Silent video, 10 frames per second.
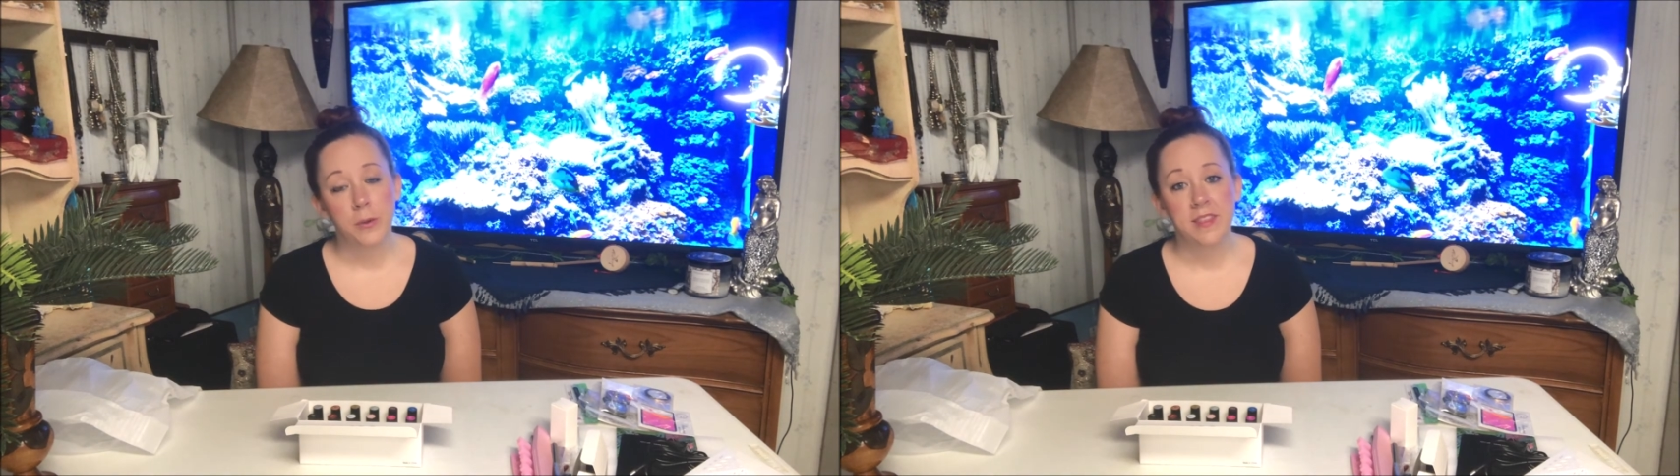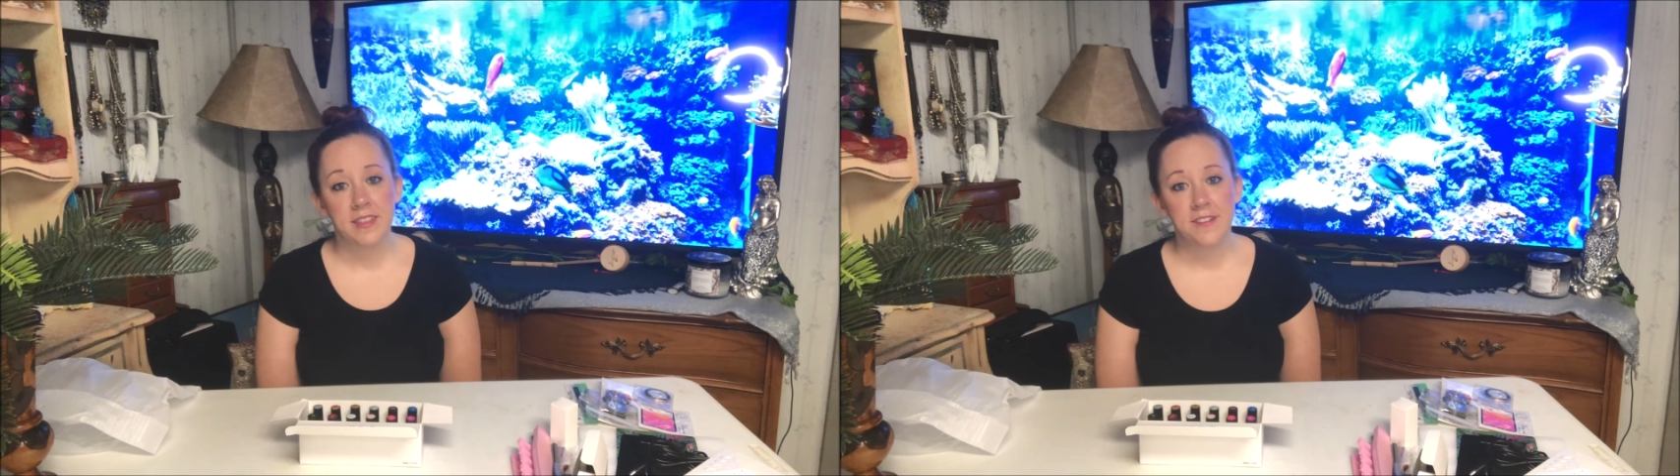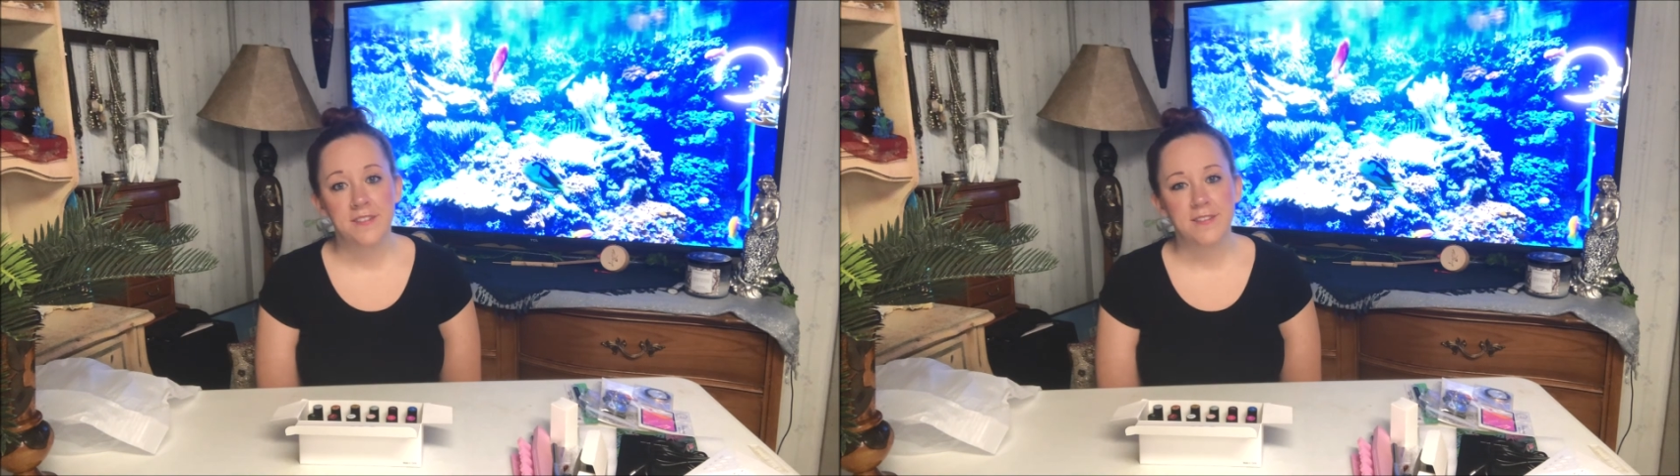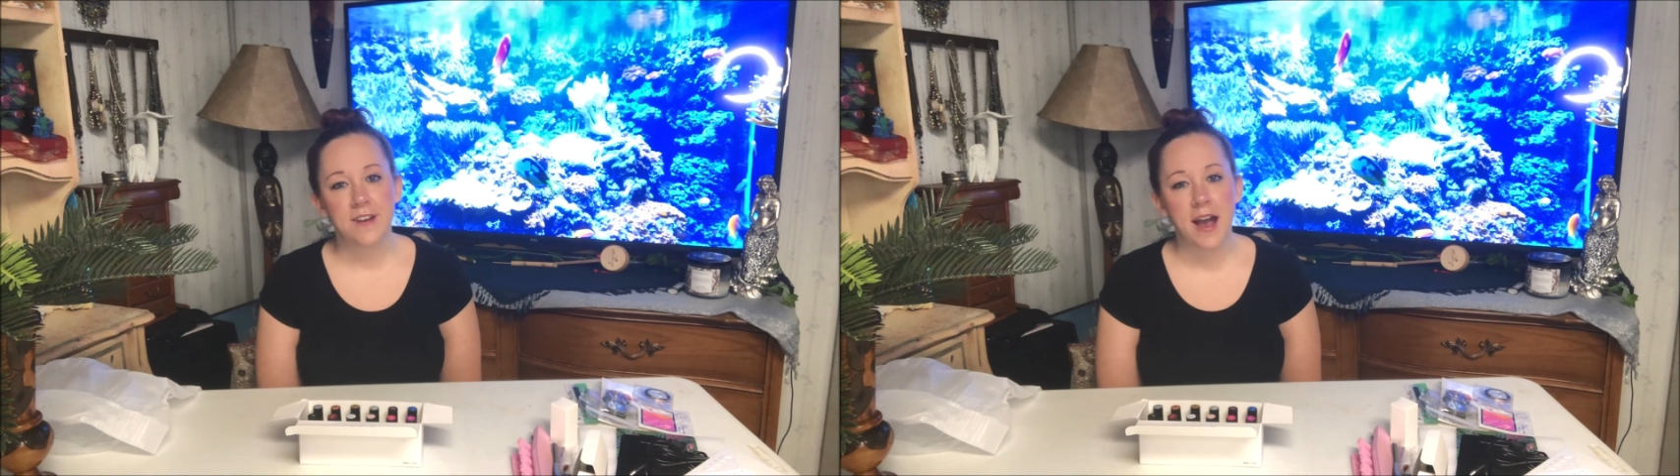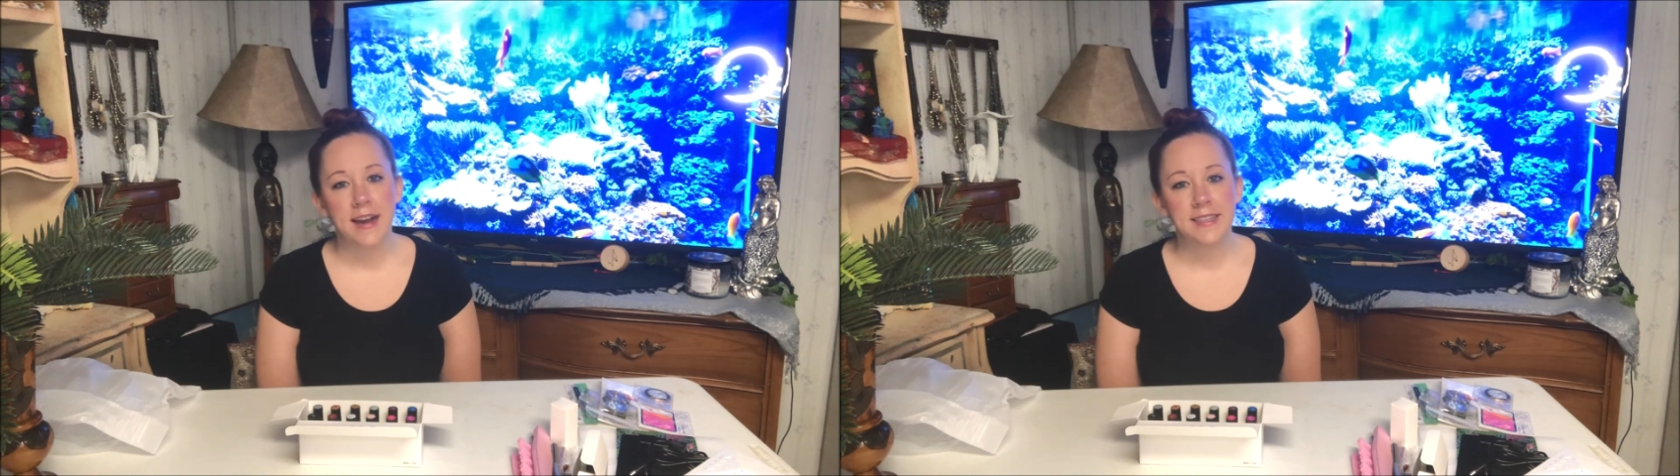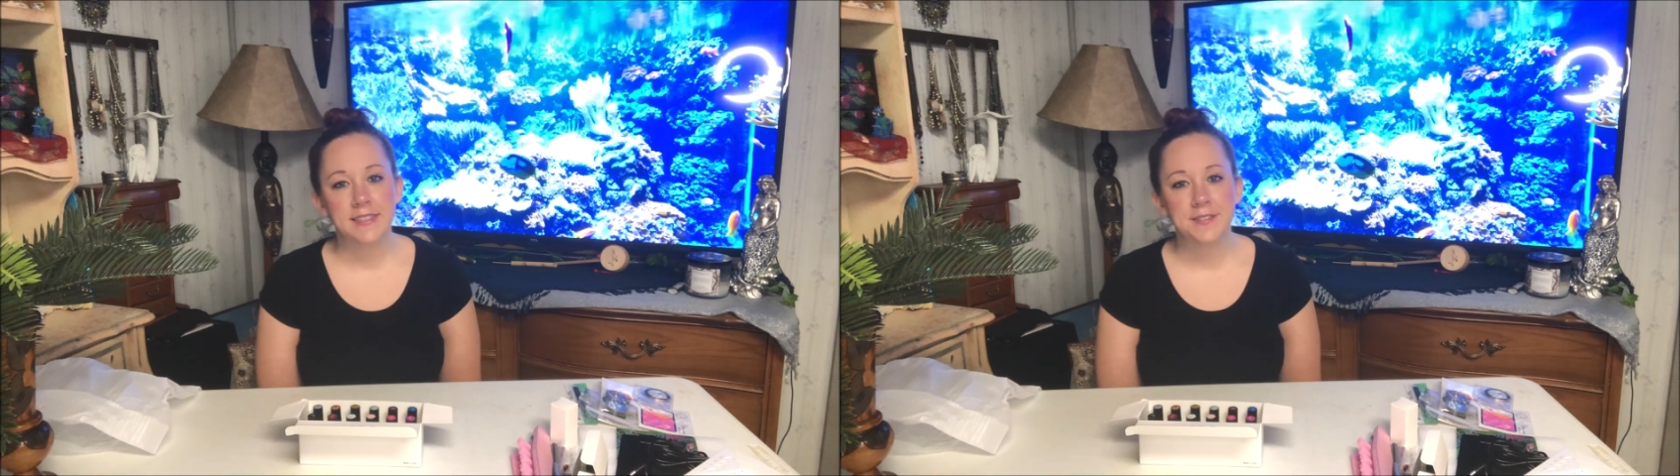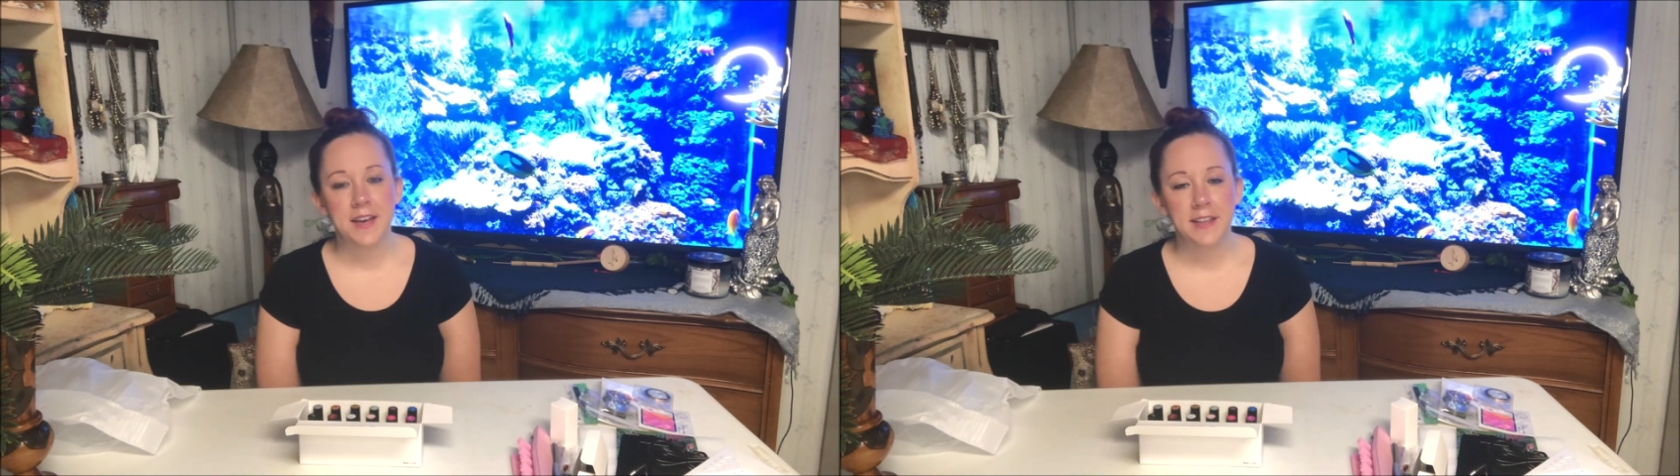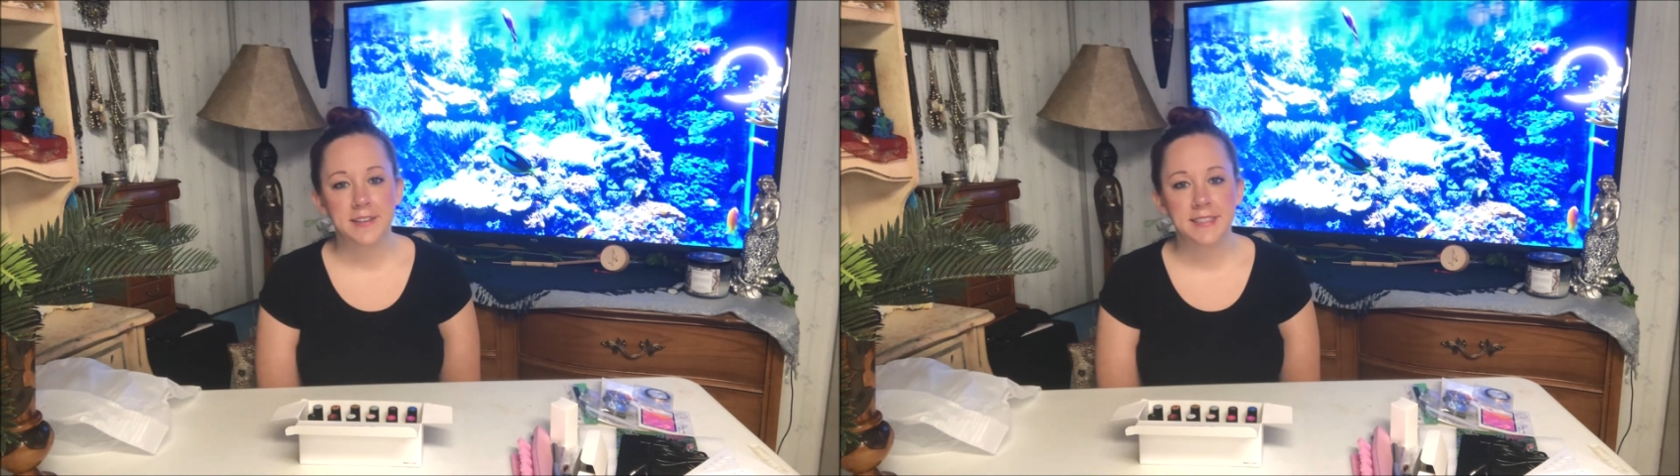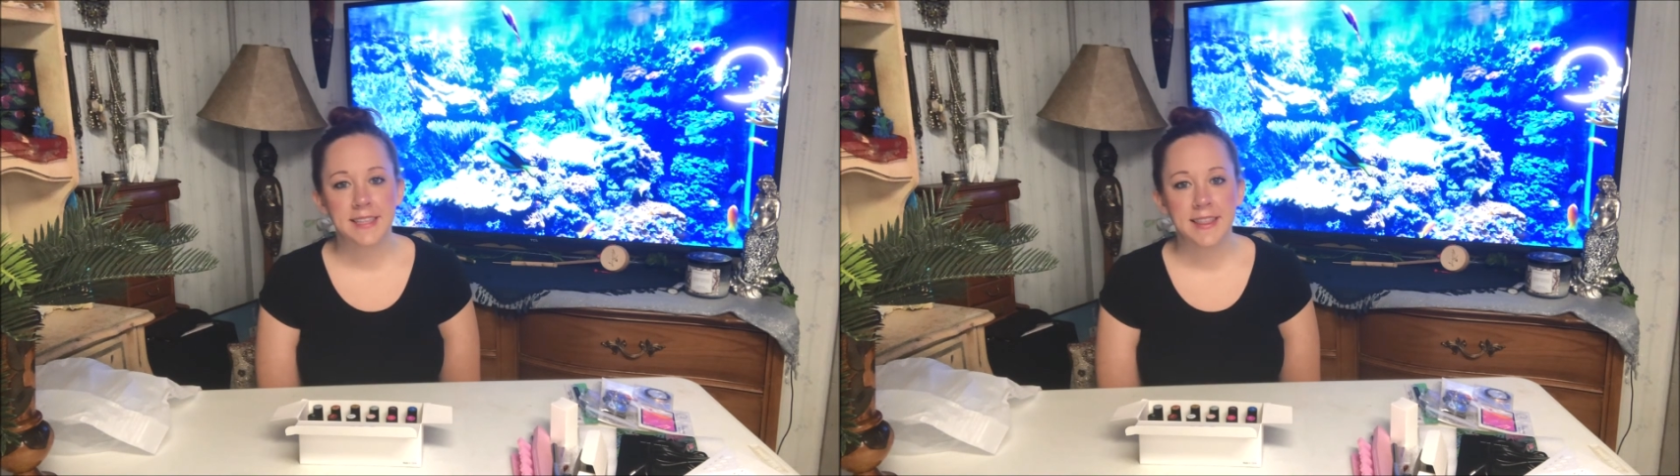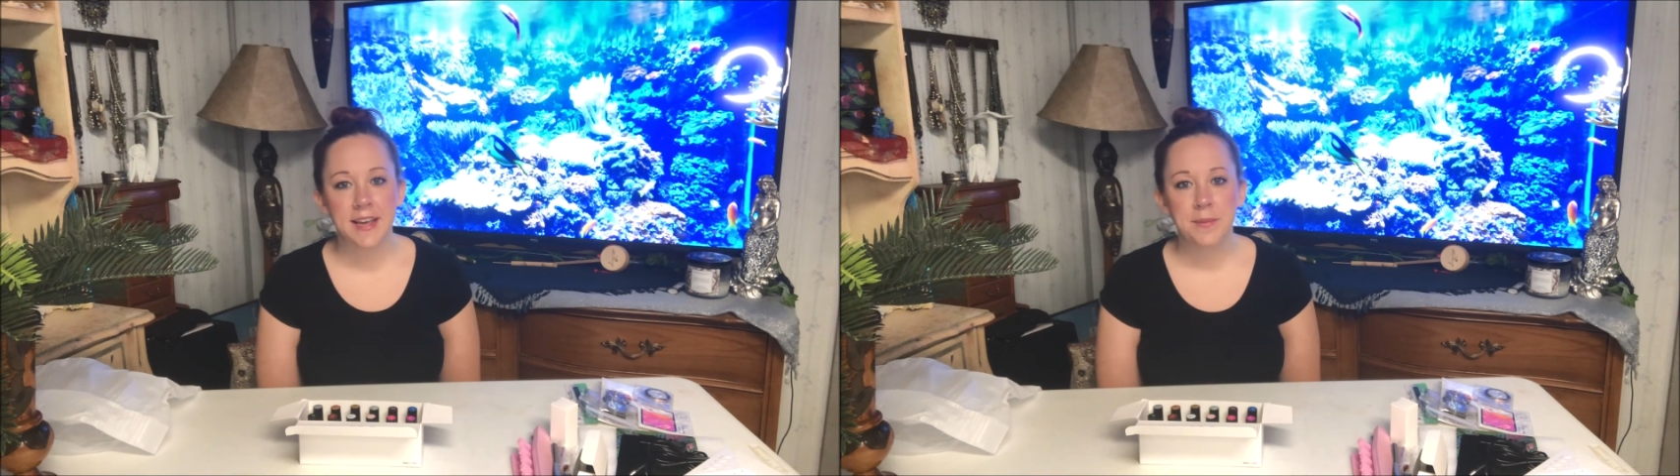with different varieties of colors
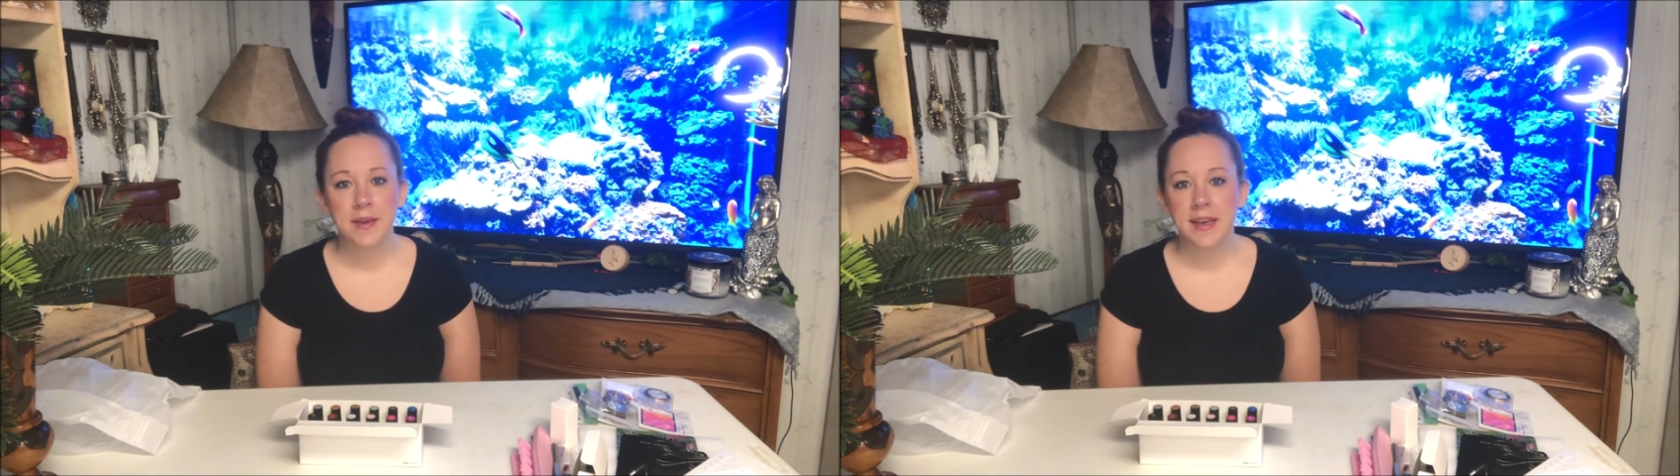in them.